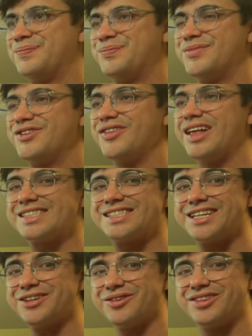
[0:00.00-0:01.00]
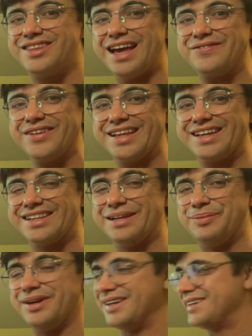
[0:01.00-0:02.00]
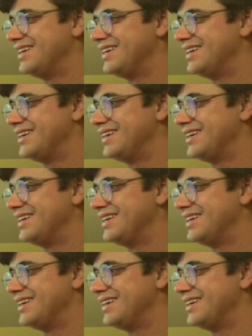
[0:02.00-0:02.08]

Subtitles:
so that signal's definitely clipping.